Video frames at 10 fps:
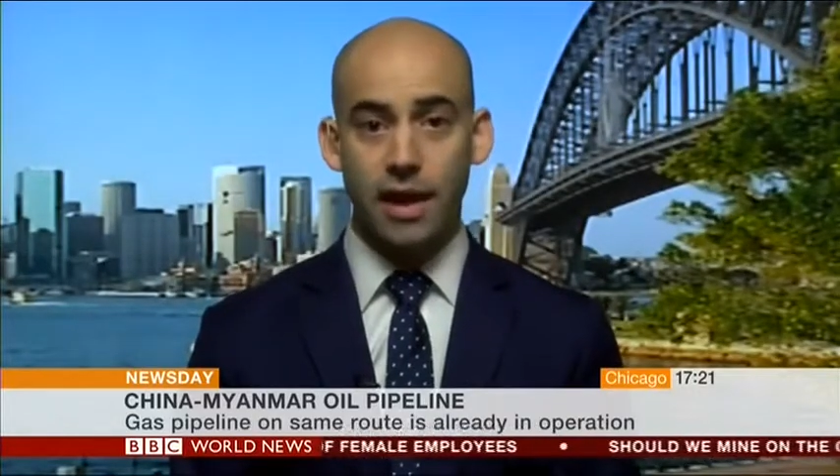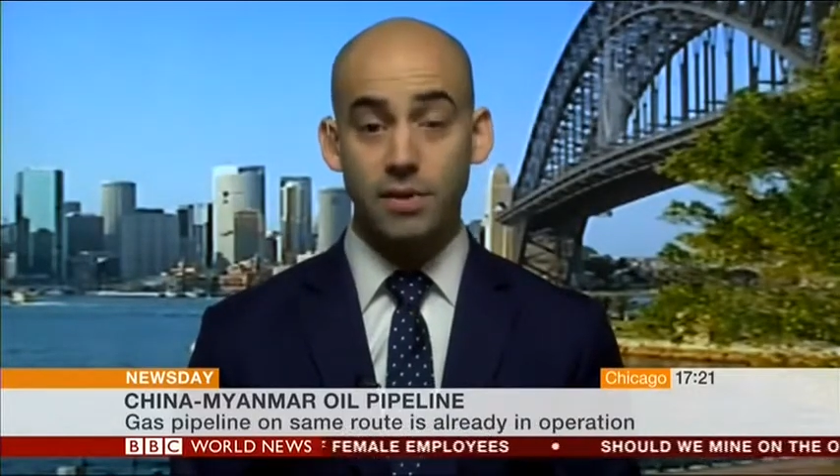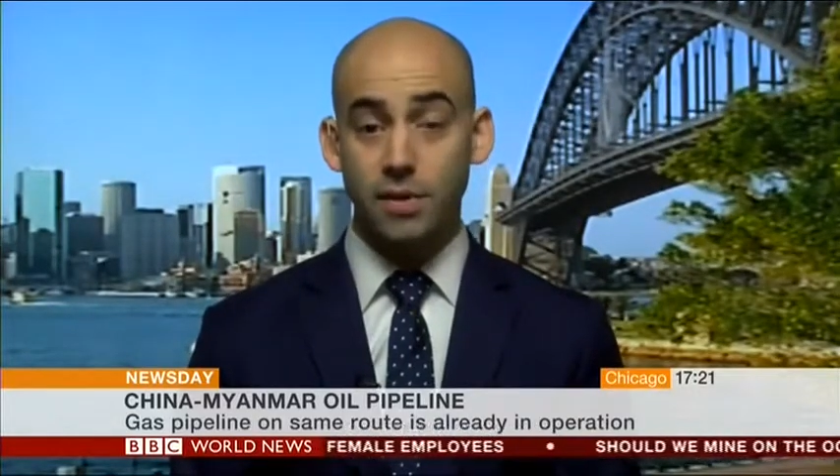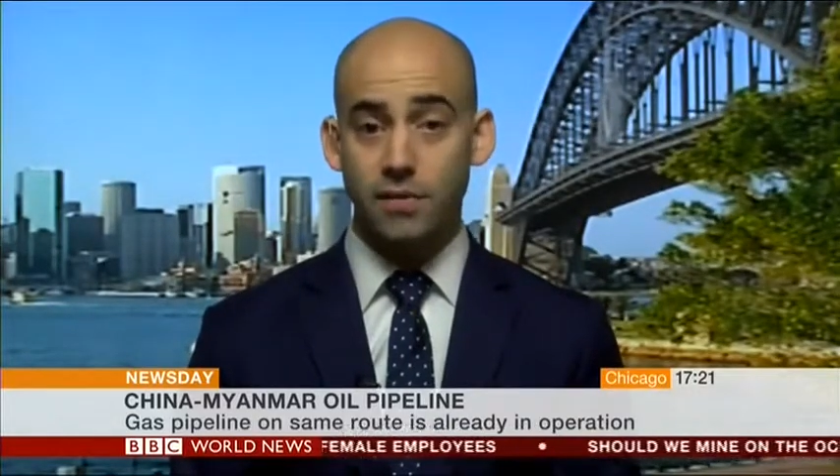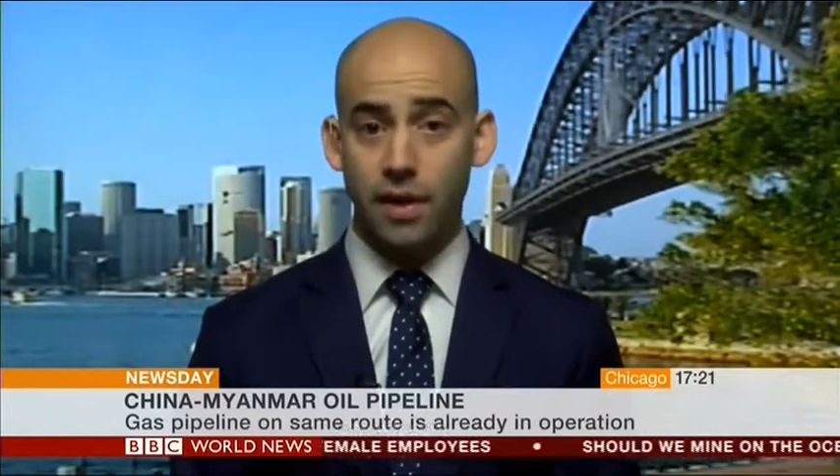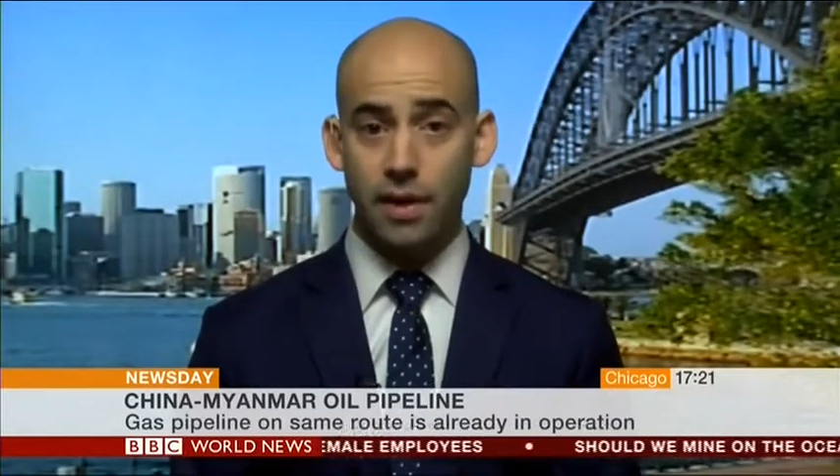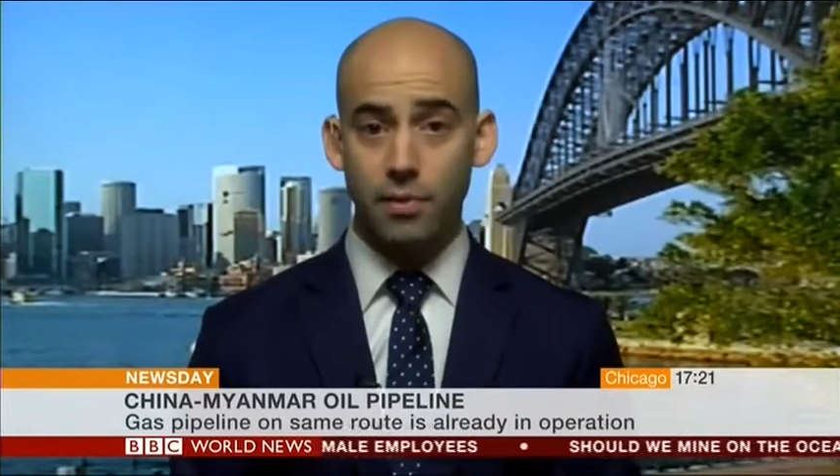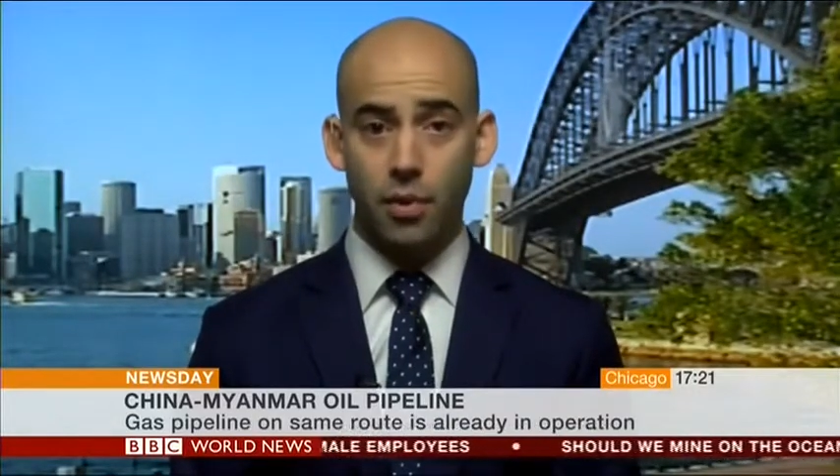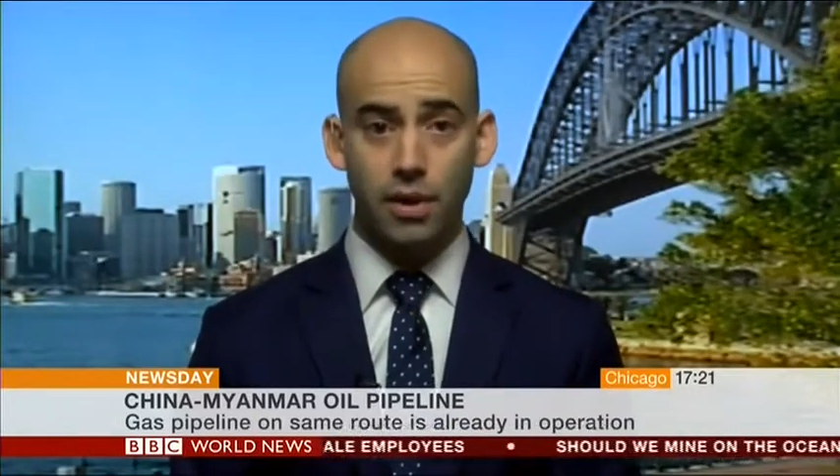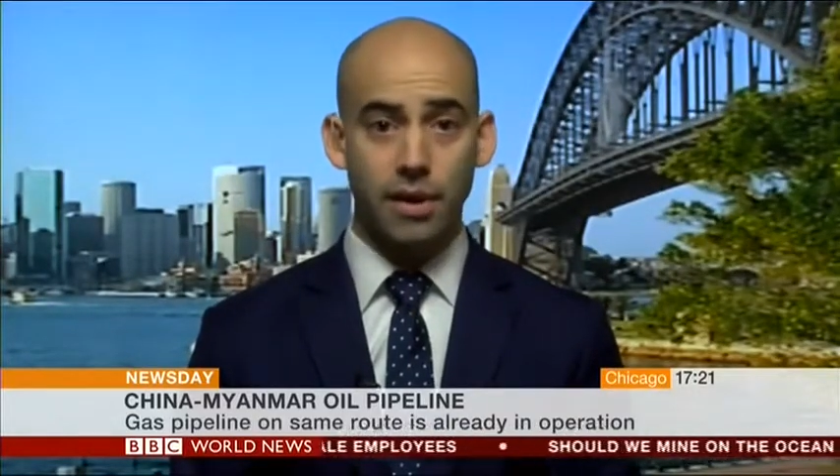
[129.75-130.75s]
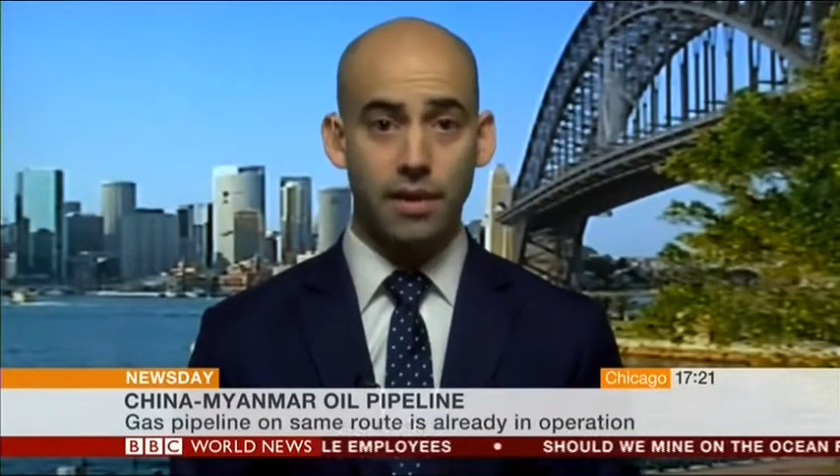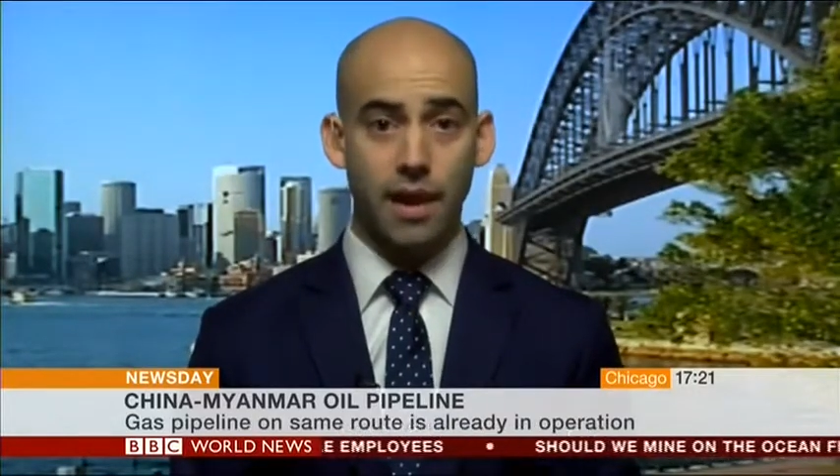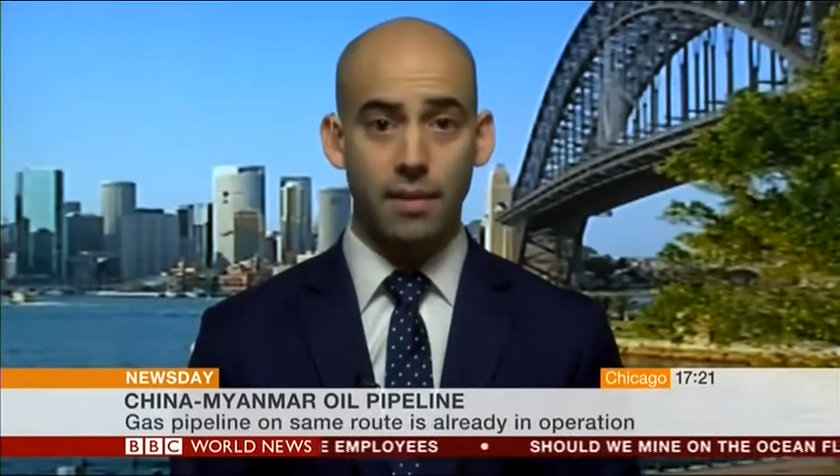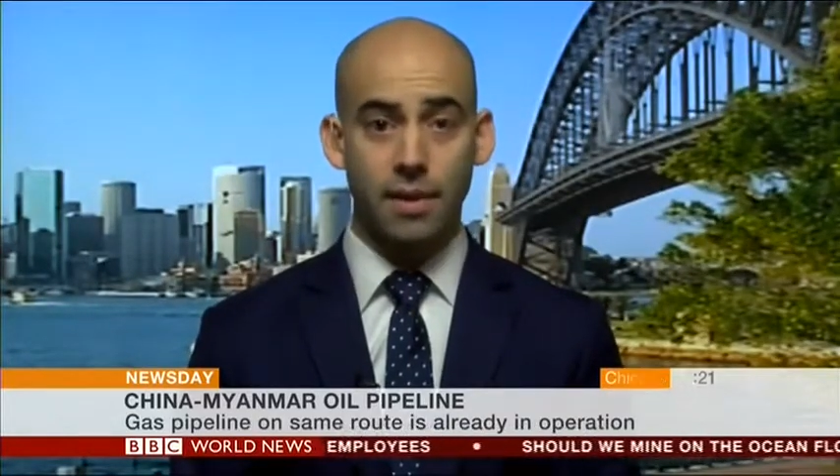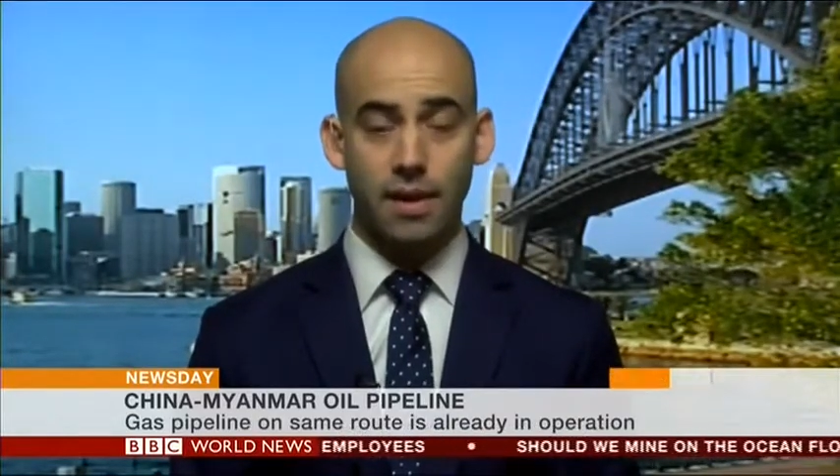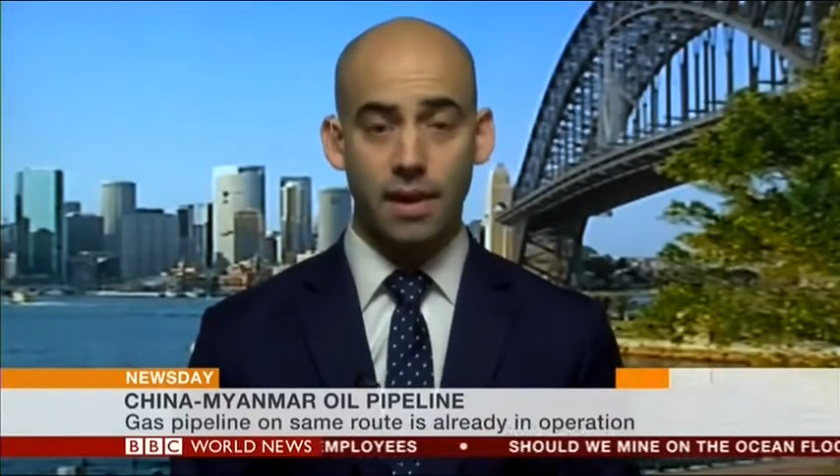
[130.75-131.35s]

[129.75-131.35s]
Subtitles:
so it's very important to them.